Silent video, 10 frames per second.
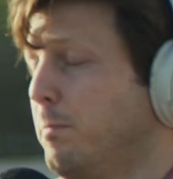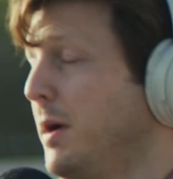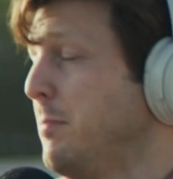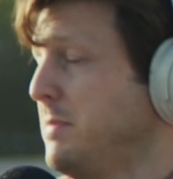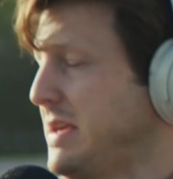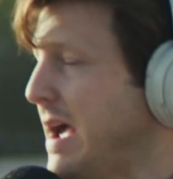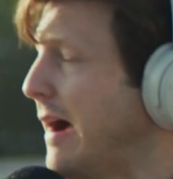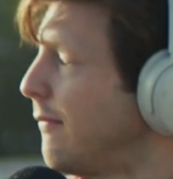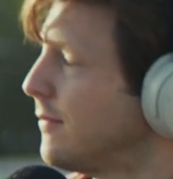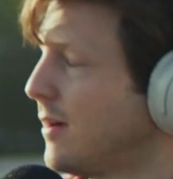bum me
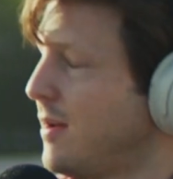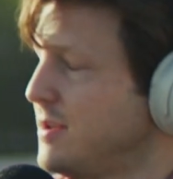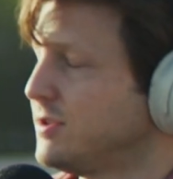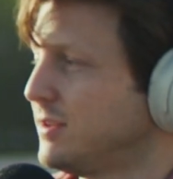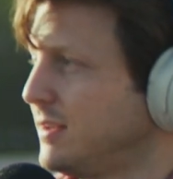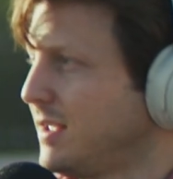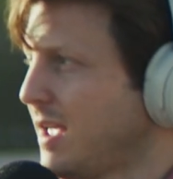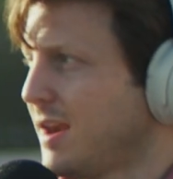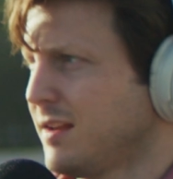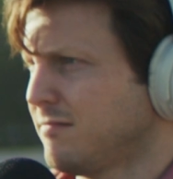out, honestly,
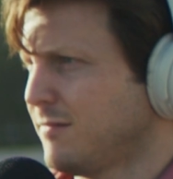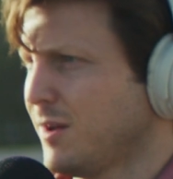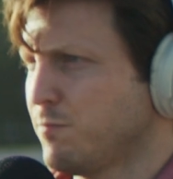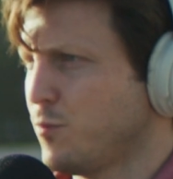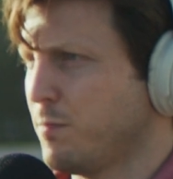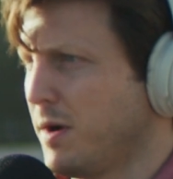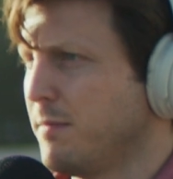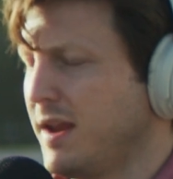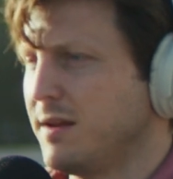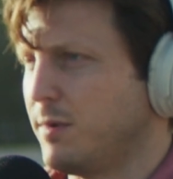and it would
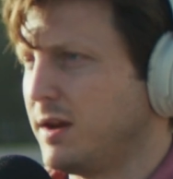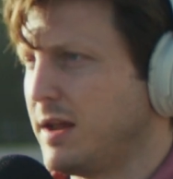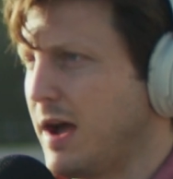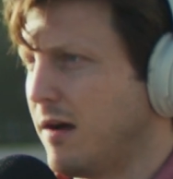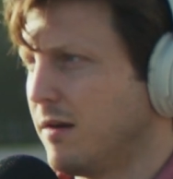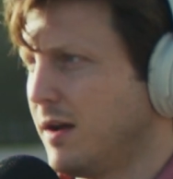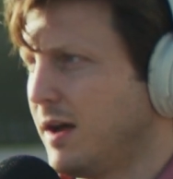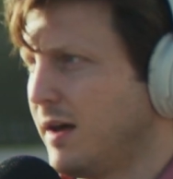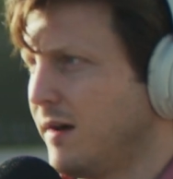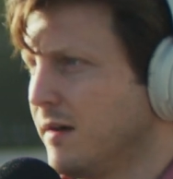bum anybody out.
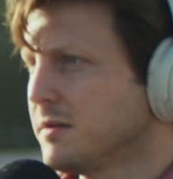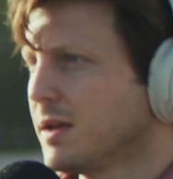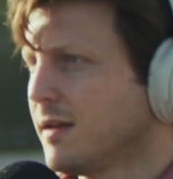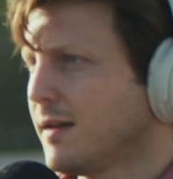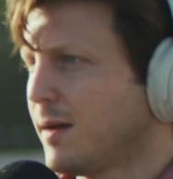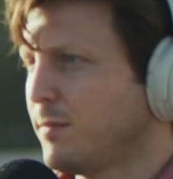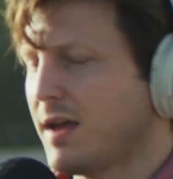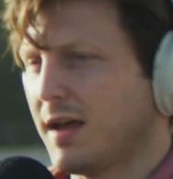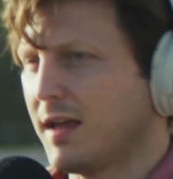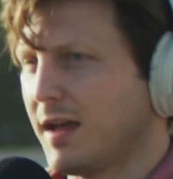
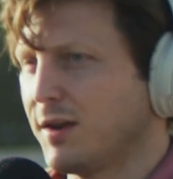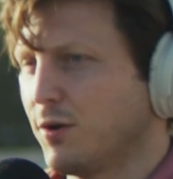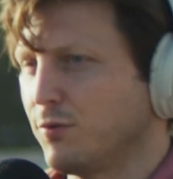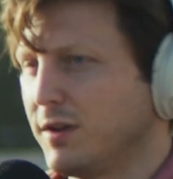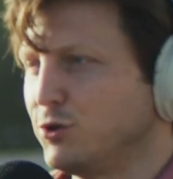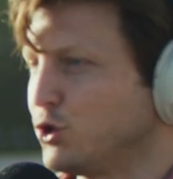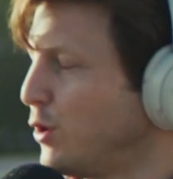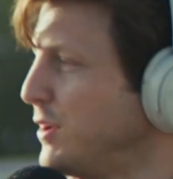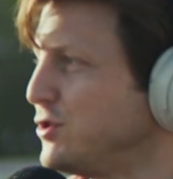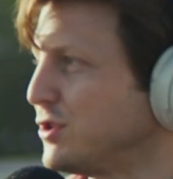I don't
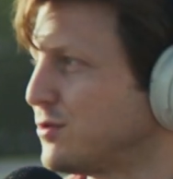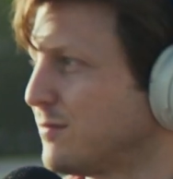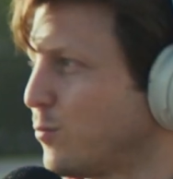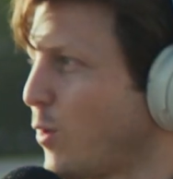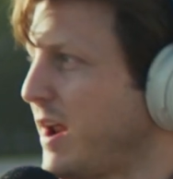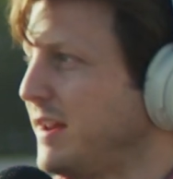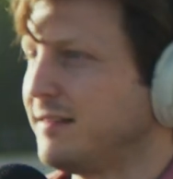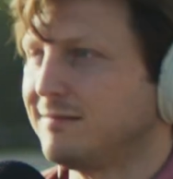enjoy just writing